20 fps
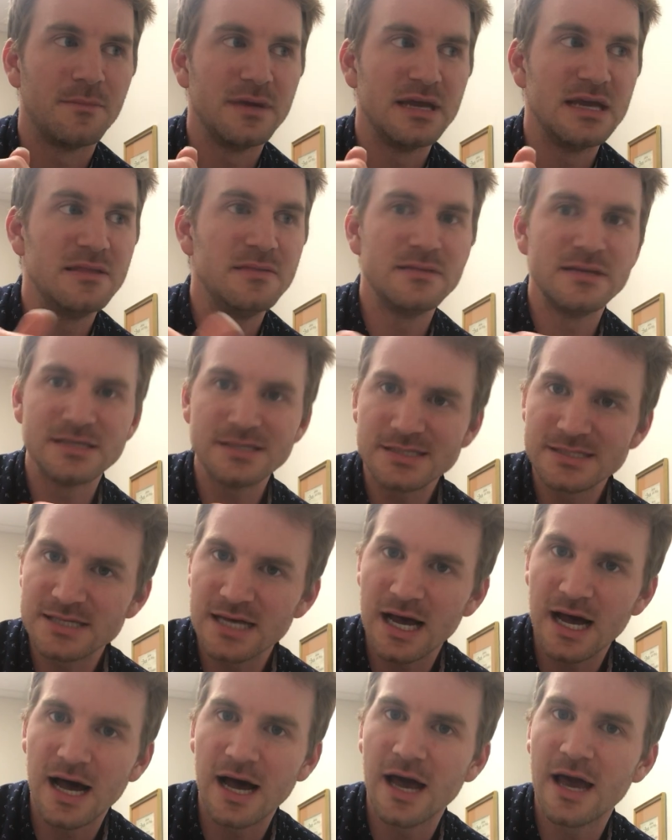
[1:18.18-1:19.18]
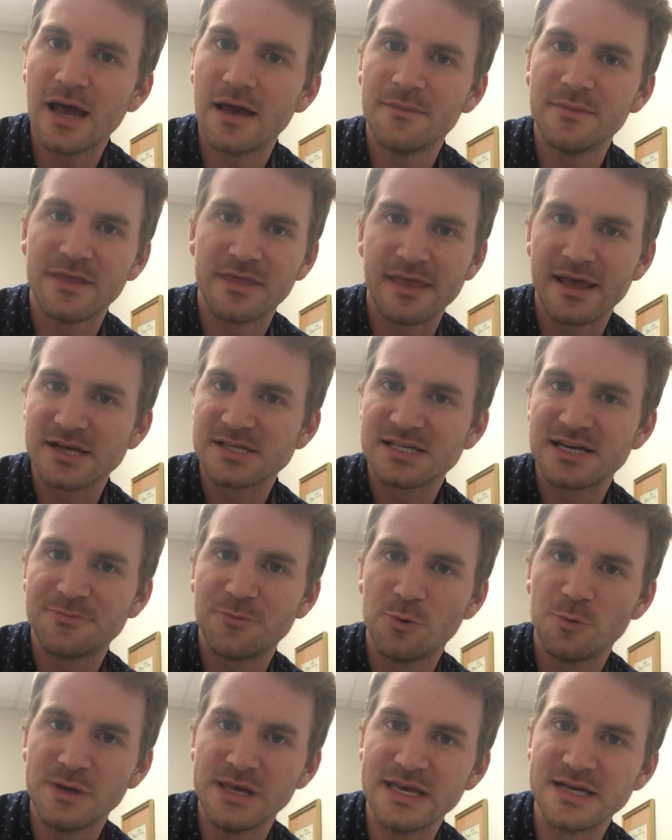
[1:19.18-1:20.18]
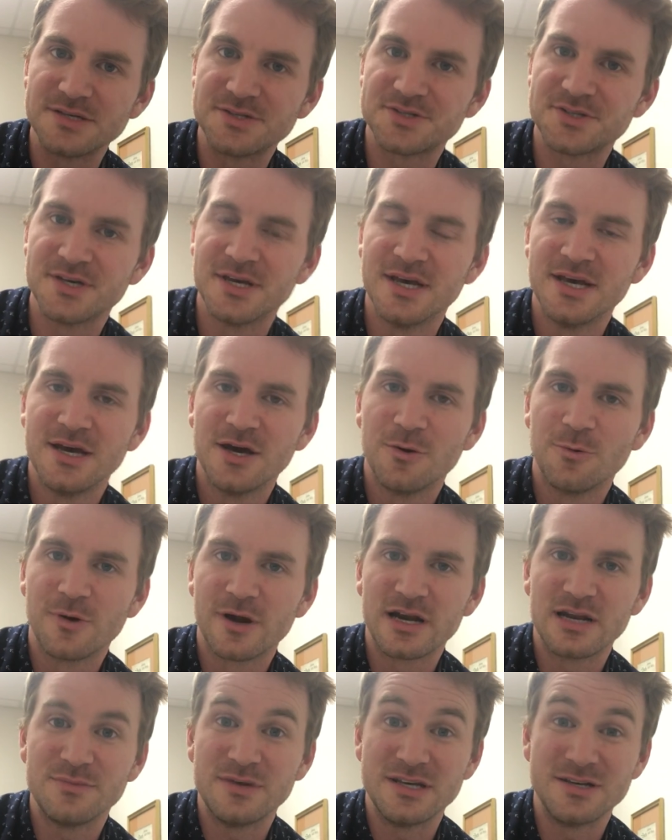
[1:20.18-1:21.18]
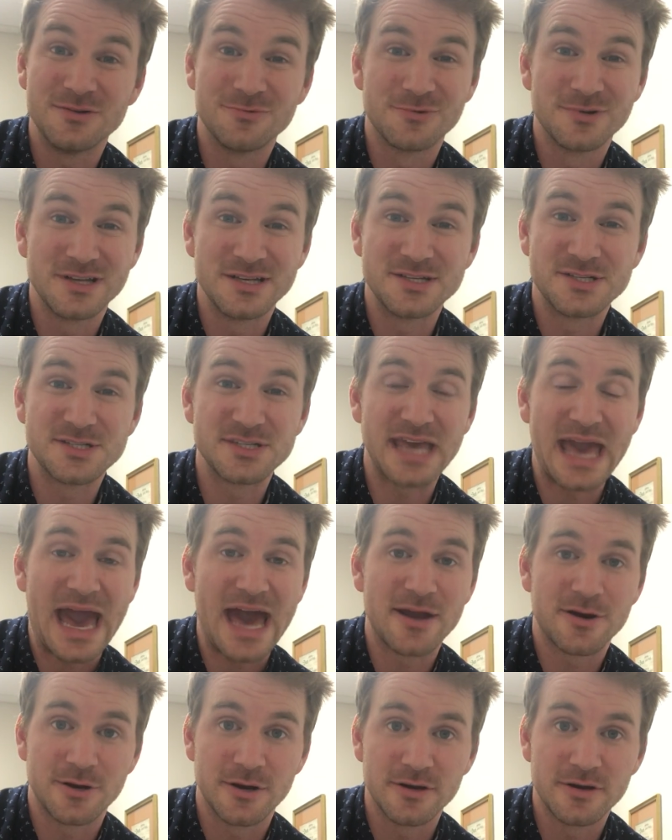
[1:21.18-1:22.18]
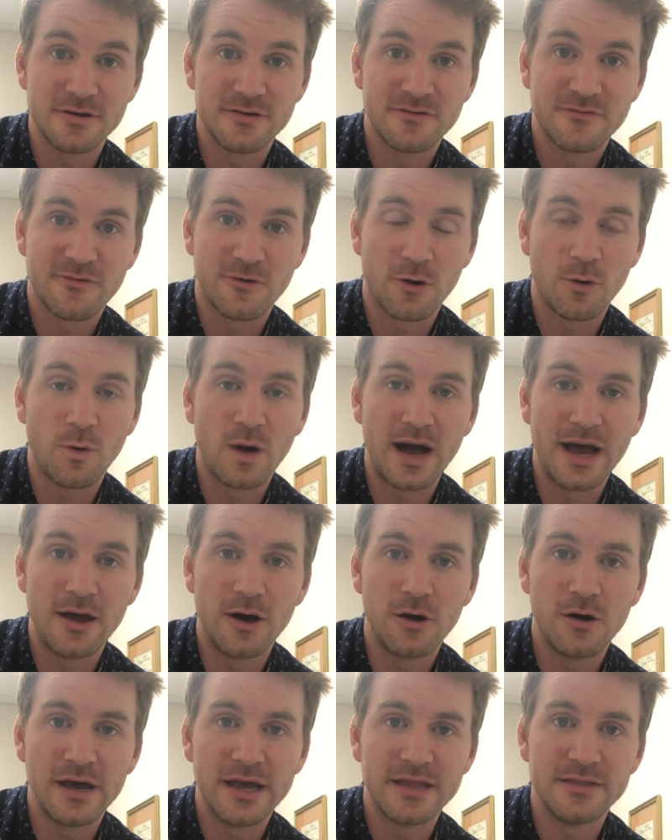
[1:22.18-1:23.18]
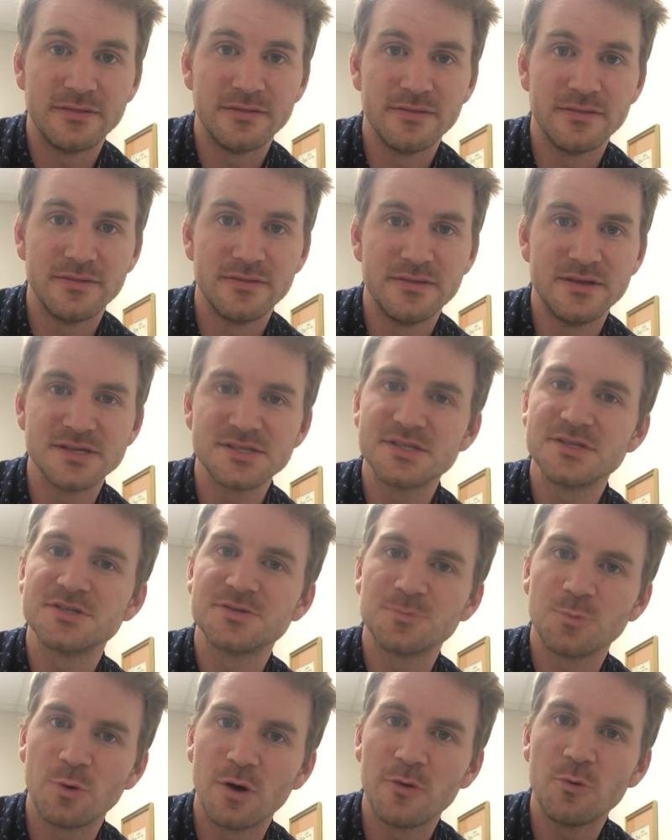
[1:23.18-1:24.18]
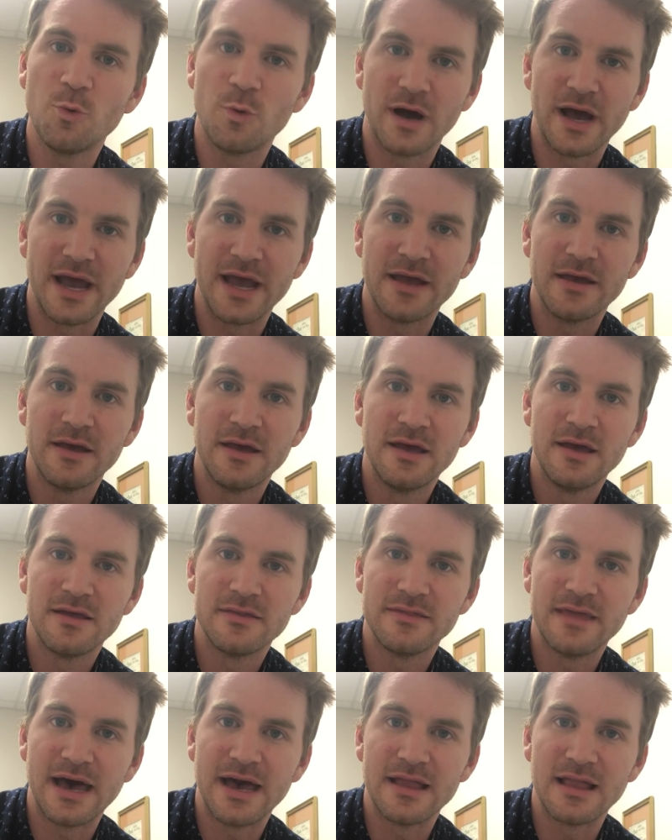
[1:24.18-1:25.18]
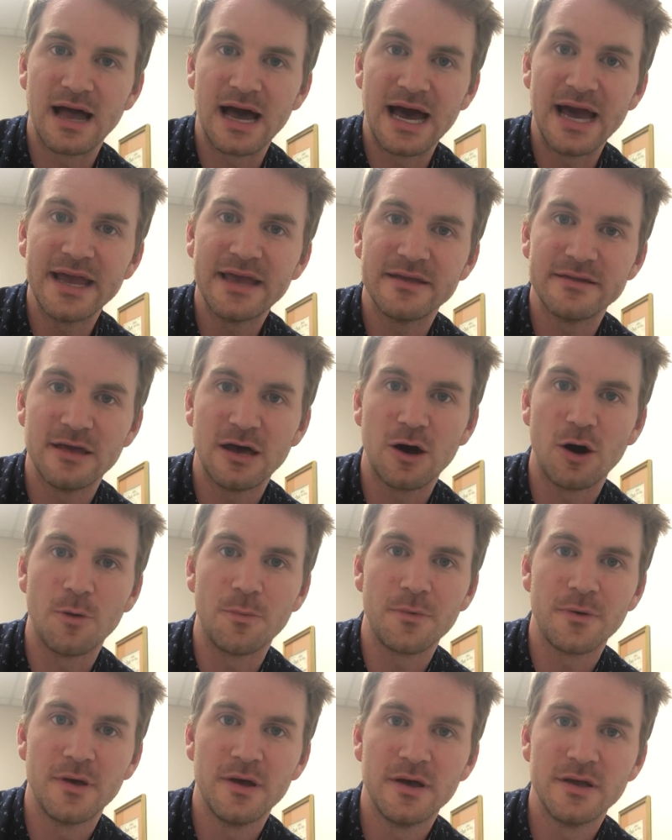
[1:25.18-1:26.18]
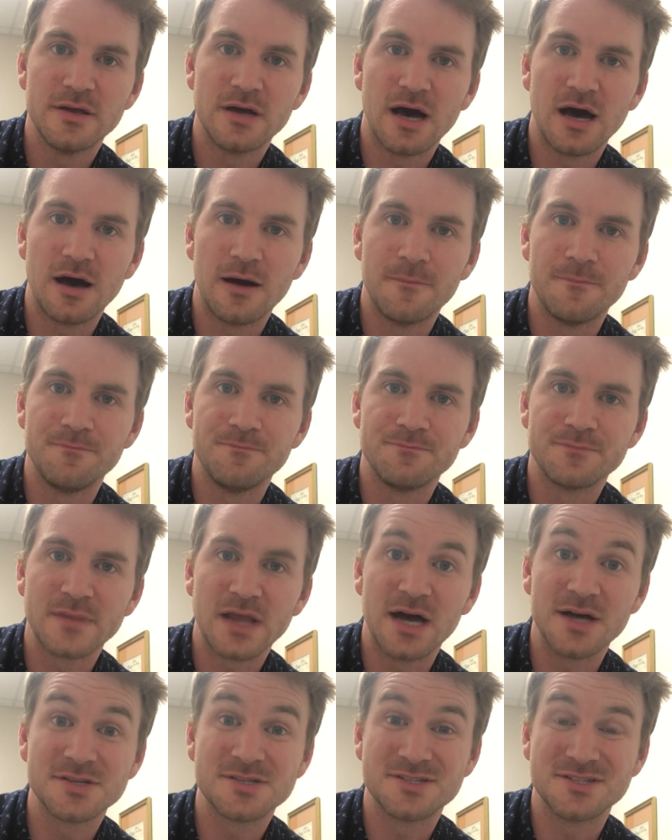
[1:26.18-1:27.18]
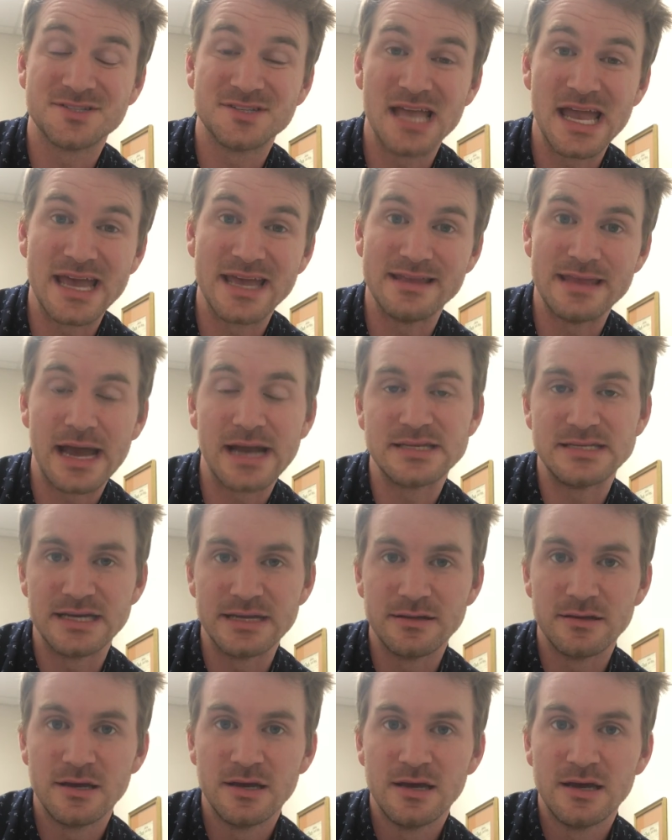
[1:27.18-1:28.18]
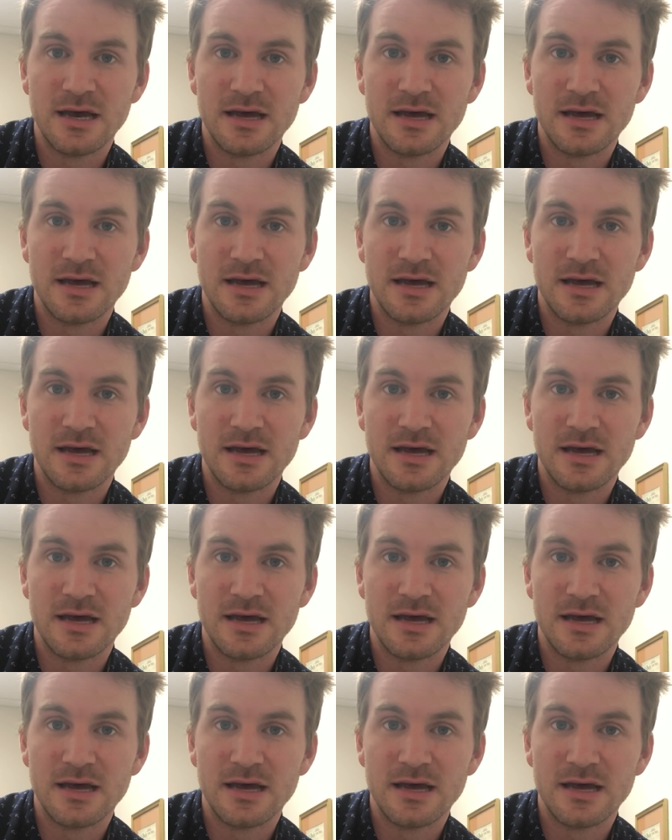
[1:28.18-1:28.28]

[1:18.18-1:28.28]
in this time, the next couple weeks, we're going to be really scattered for a while. And this is one way that I can help us to stay connected.